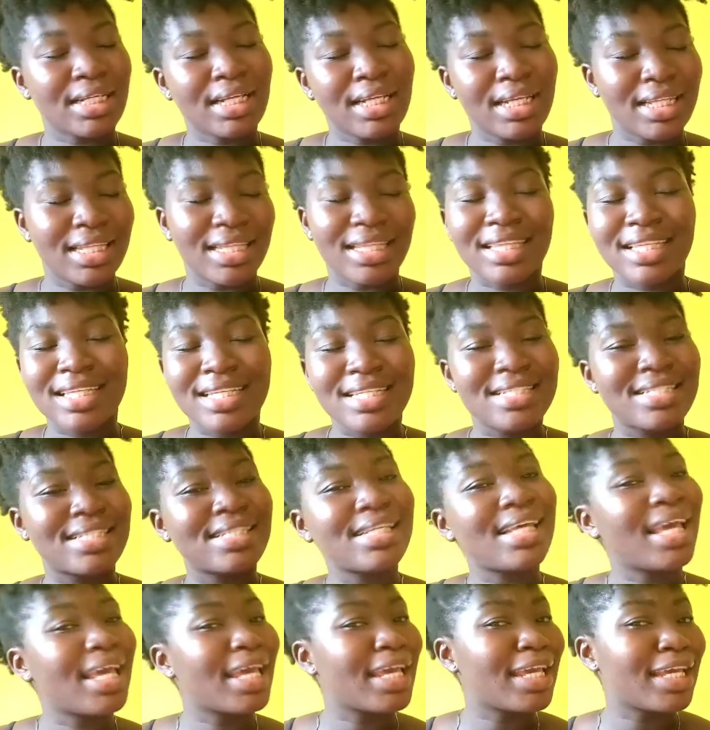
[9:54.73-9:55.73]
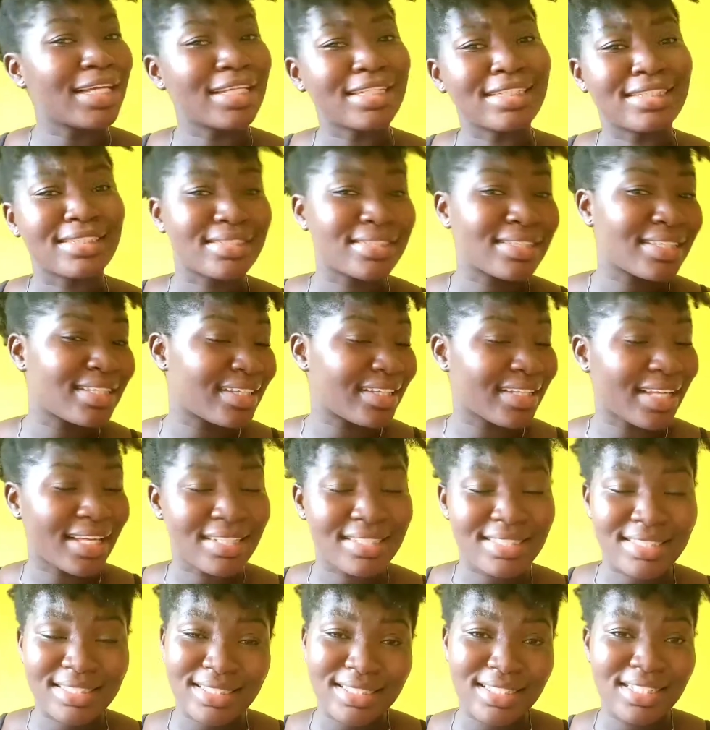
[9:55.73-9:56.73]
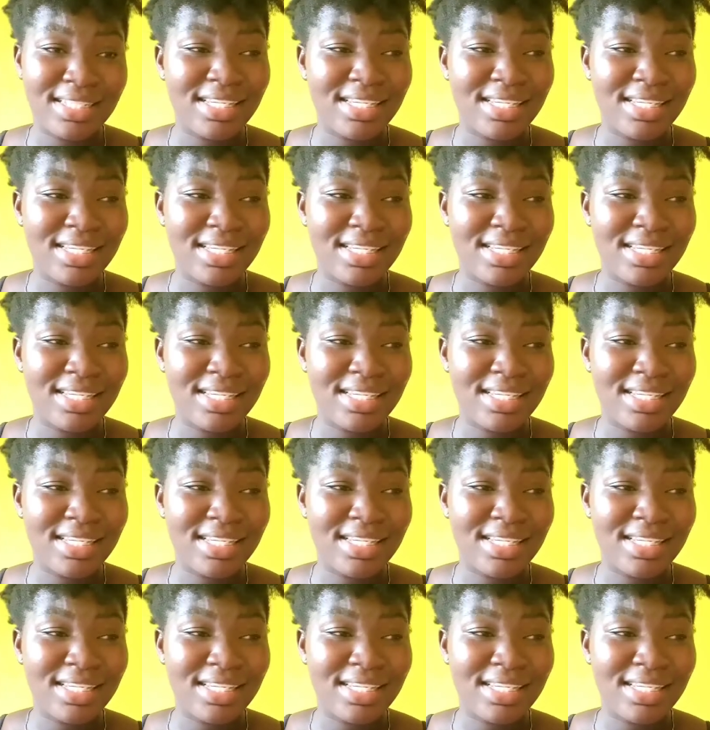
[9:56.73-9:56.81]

in this age that